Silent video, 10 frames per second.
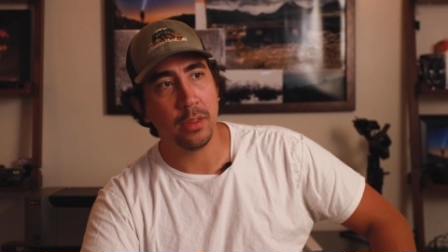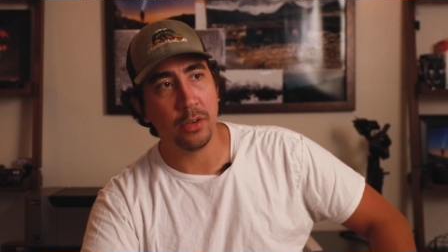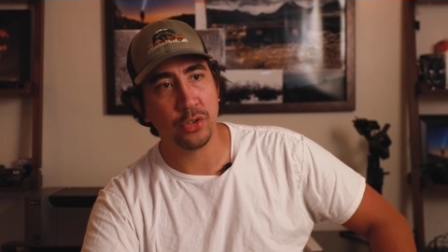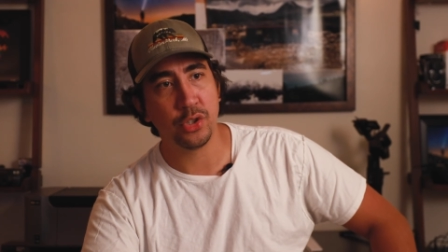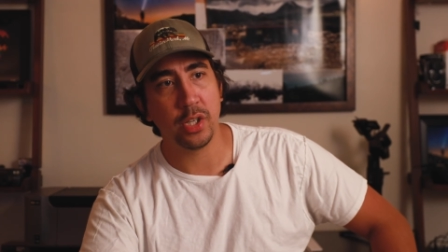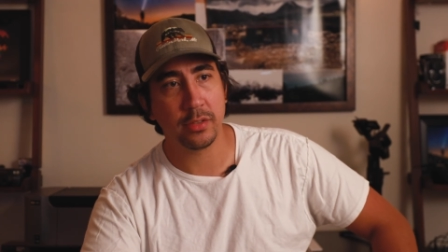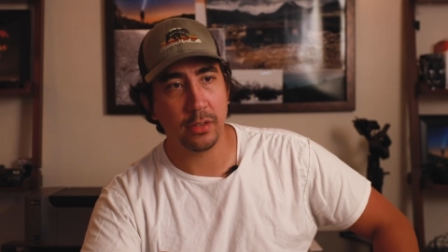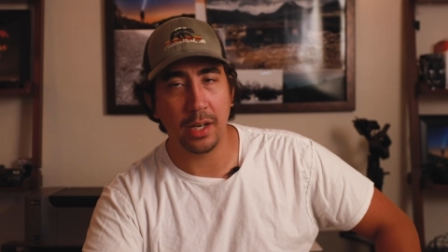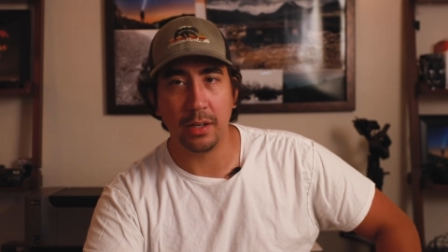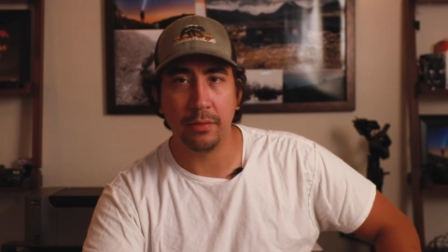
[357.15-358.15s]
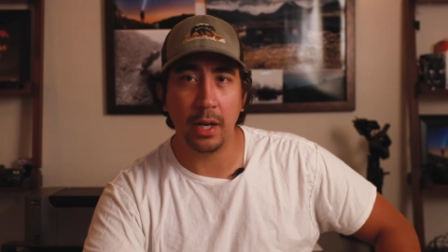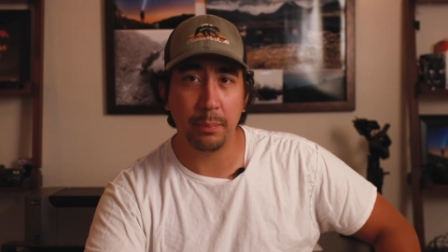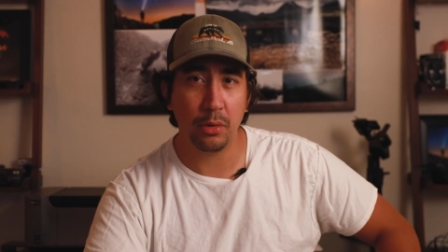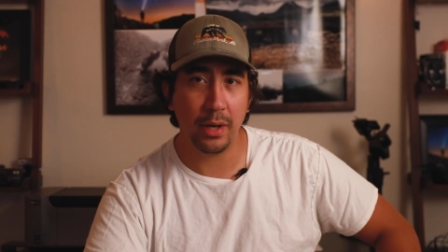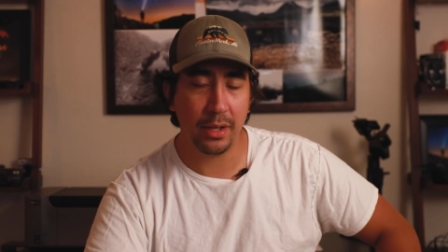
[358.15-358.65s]
There's just a lot of
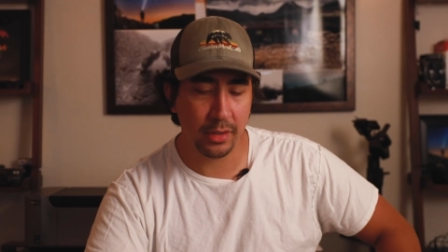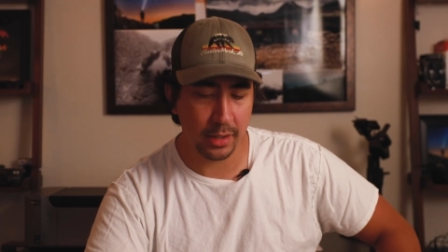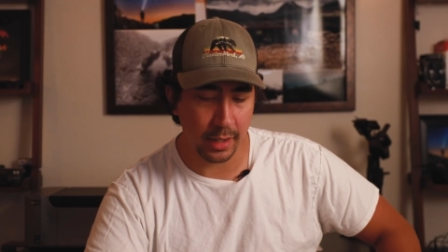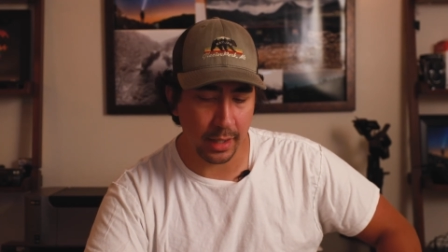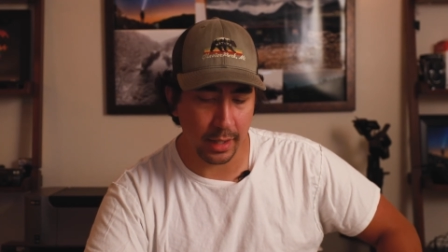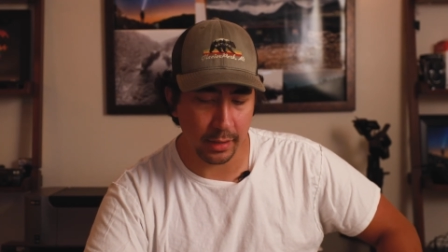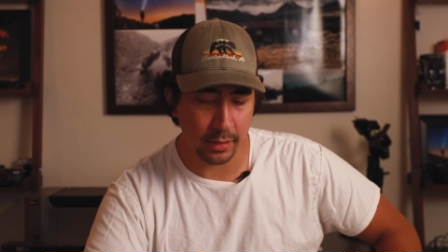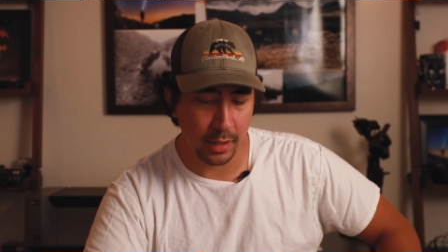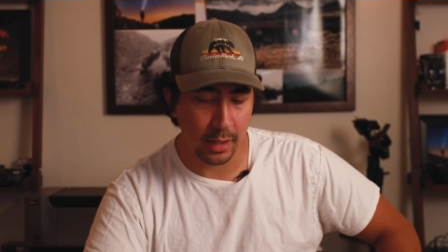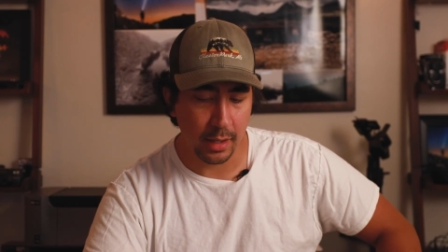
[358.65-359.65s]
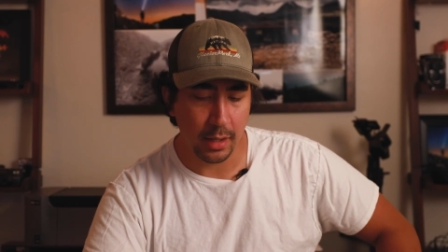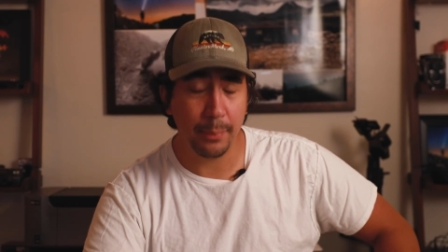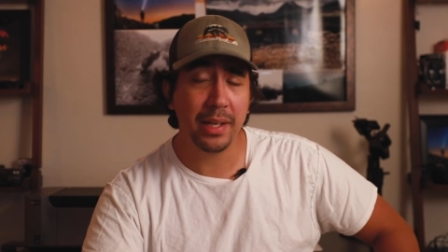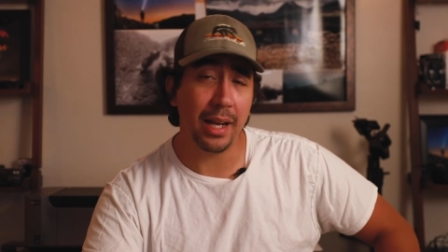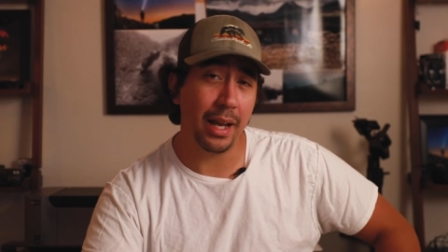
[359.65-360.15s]
hype around it, and I
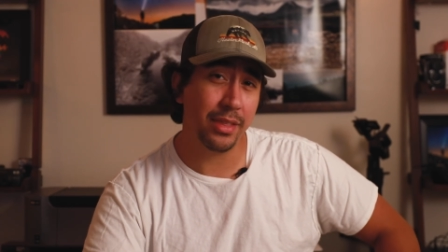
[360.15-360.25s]
mean, I